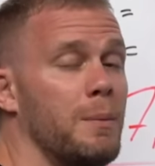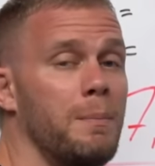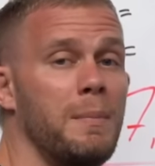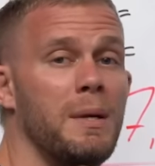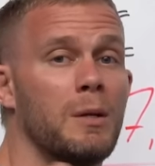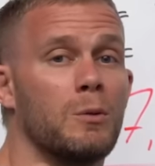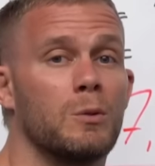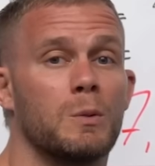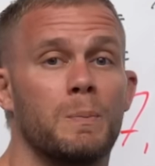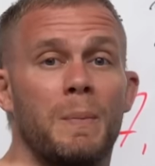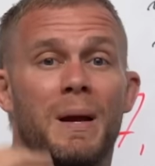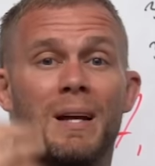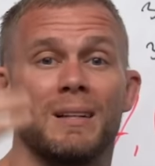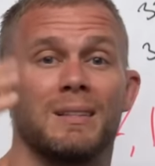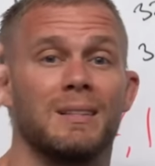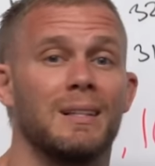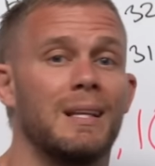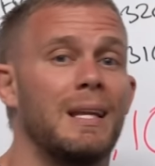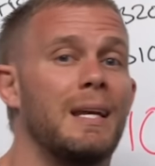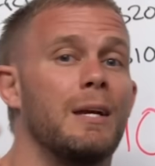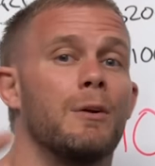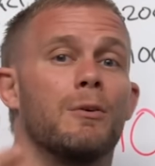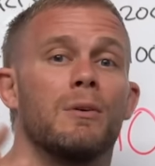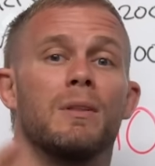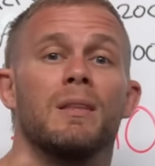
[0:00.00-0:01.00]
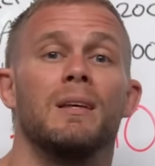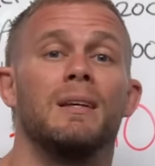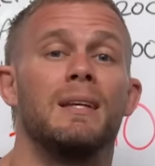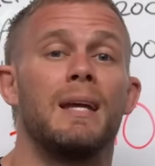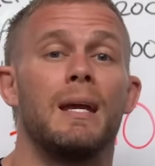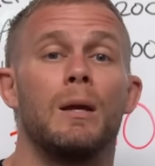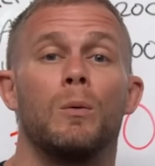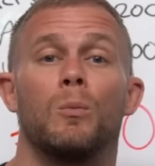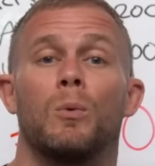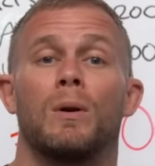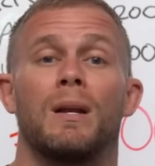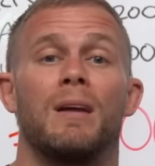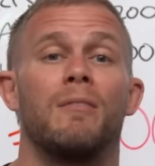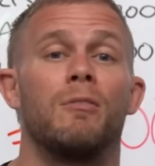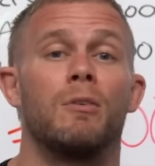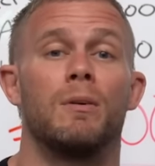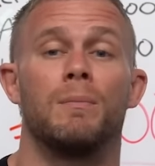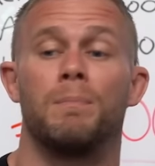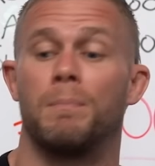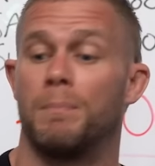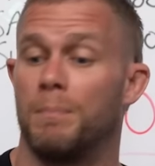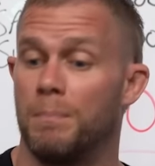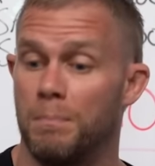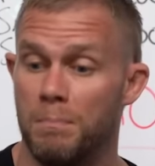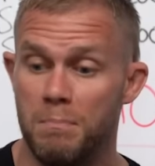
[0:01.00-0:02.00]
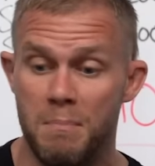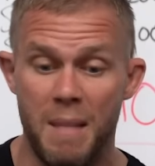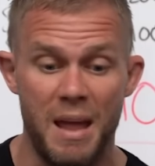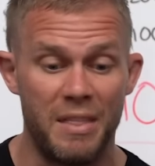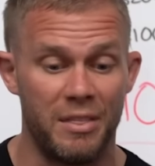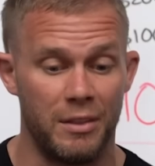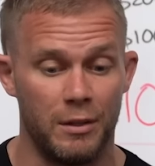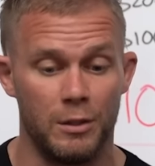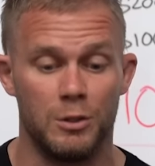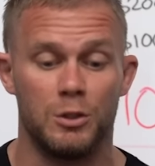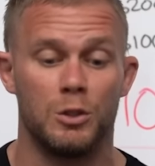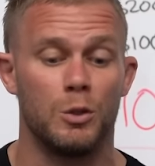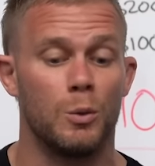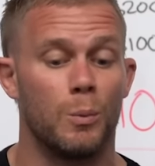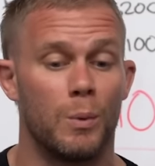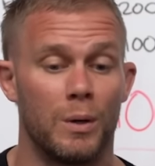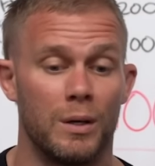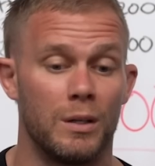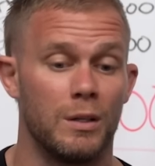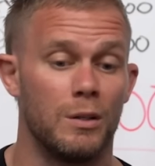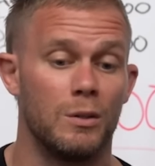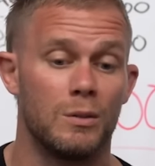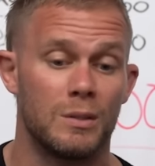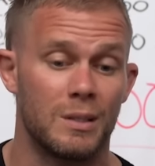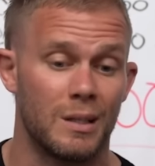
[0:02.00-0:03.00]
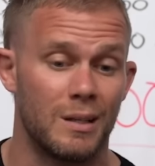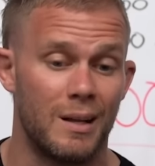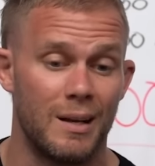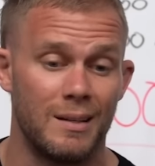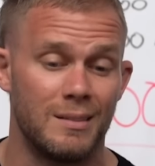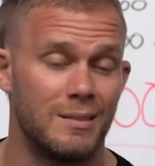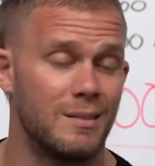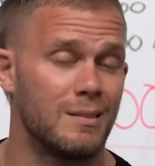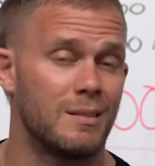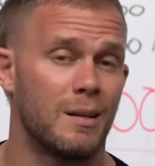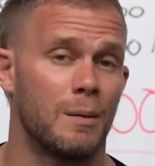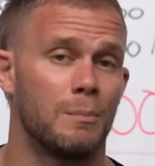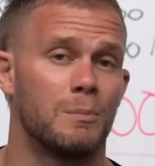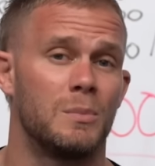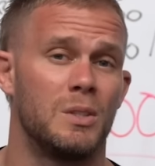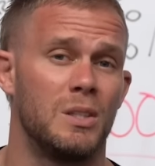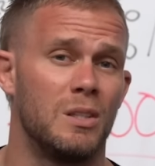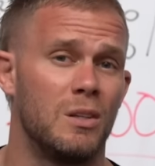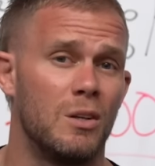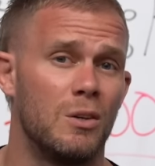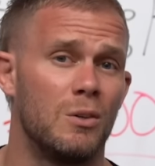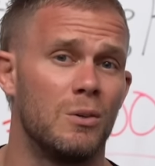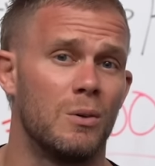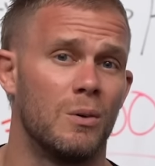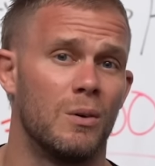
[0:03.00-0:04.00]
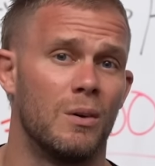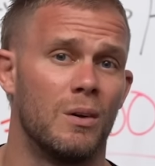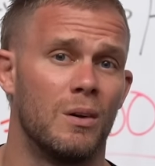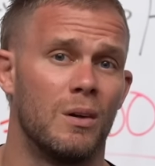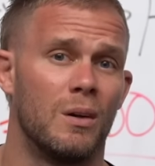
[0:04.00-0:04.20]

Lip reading: your meals back to later in the day, whatever method you want to utilize, it's up to you.